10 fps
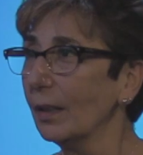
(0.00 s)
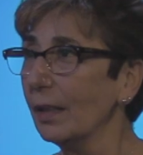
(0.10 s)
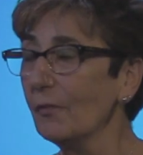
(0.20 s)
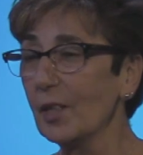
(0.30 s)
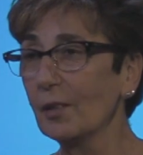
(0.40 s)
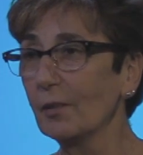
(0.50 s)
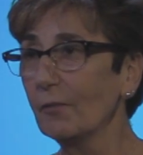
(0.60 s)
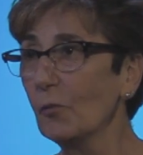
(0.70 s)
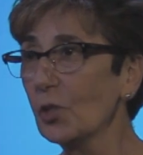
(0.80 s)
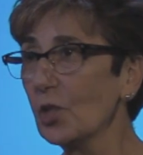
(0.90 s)
If they're
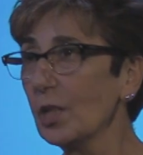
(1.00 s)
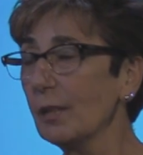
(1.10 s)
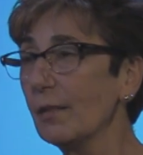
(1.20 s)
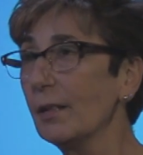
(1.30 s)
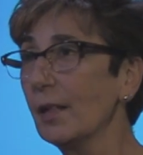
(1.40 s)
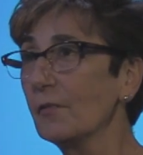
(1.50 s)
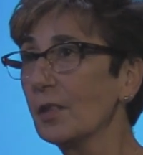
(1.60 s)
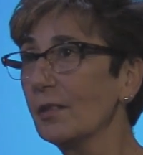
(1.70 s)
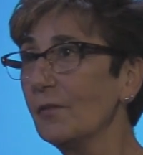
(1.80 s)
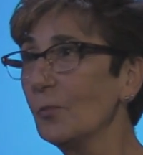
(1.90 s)
fortunate enough
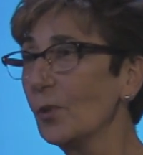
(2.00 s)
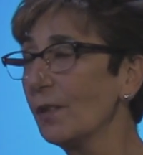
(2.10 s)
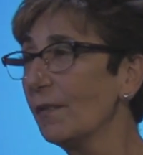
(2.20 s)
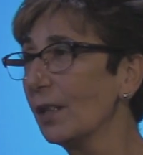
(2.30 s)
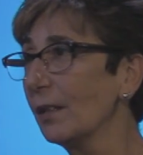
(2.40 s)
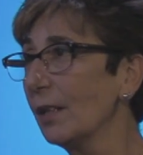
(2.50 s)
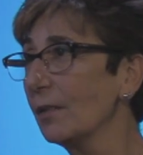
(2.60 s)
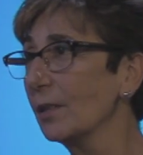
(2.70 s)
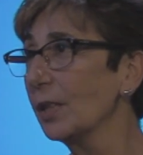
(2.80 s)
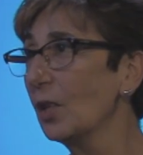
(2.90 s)
to live in one of our
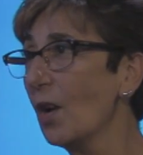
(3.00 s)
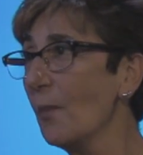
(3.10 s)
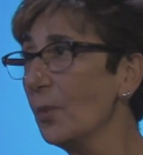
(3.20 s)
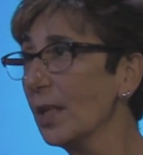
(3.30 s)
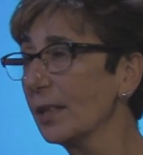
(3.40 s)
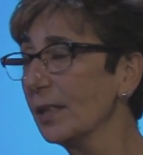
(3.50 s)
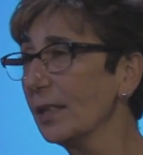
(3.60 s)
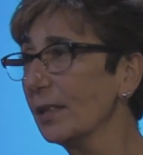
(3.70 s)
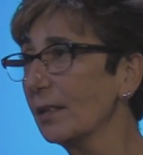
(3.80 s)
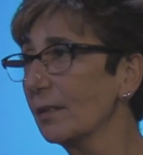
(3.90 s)
elderly
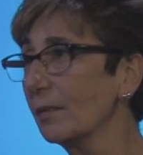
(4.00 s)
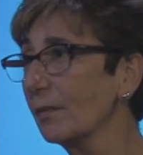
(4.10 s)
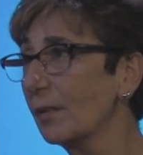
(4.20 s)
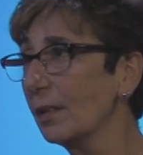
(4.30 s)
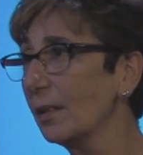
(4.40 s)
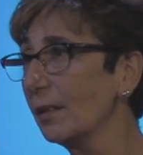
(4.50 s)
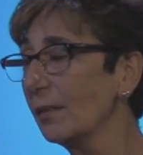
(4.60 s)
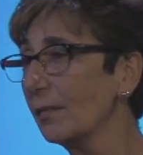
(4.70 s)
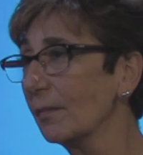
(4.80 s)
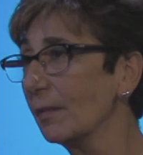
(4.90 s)
complexes, the
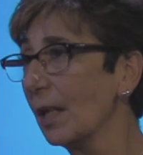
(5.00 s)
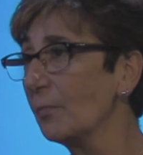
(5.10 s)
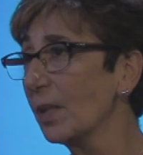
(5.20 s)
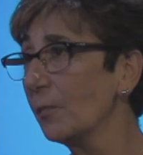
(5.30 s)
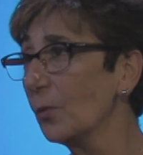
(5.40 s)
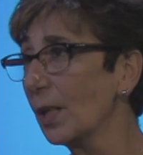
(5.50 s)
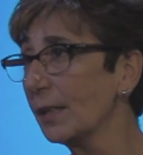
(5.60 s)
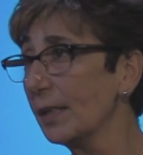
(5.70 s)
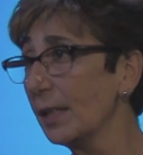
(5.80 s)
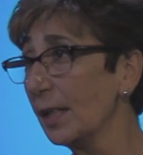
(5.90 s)

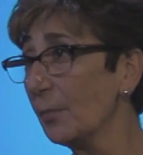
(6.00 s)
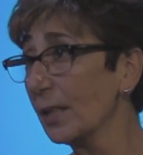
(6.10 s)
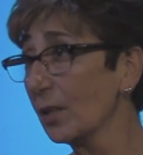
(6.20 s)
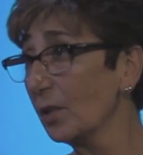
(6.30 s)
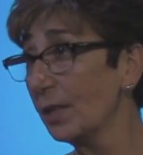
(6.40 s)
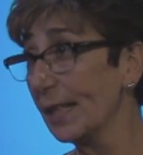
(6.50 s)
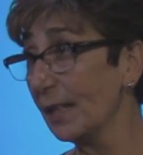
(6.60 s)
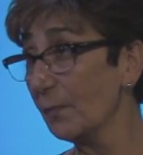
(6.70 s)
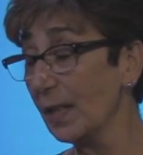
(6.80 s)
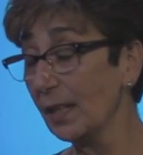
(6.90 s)
MWRTA bus could take
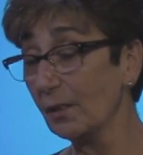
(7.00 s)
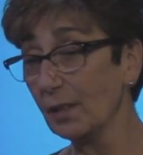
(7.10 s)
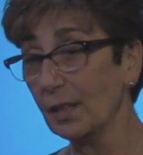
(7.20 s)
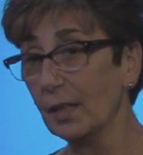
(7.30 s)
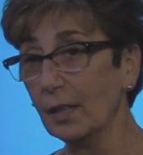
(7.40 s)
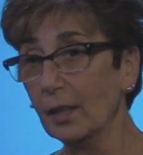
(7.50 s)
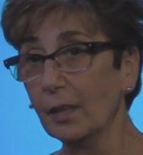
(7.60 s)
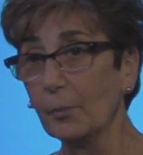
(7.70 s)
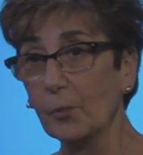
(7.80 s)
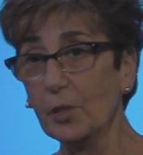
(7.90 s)
them there.
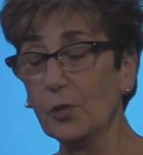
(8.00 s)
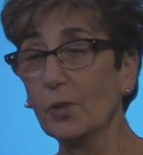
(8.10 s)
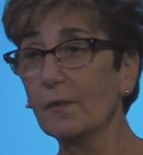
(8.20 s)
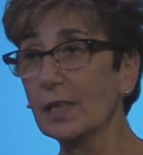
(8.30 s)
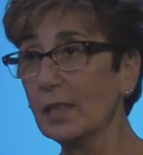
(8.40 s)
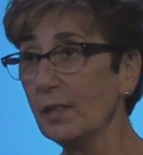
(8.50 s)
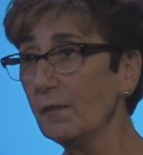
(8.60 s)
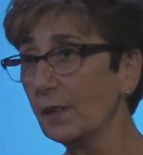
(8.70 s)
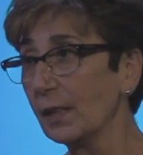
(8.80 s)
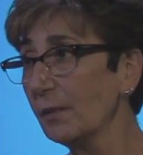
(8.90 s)
But we do have a senior
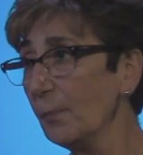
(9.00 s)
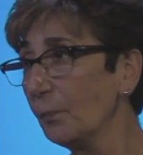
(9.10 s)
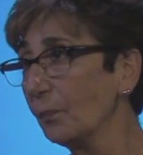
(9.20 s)
van,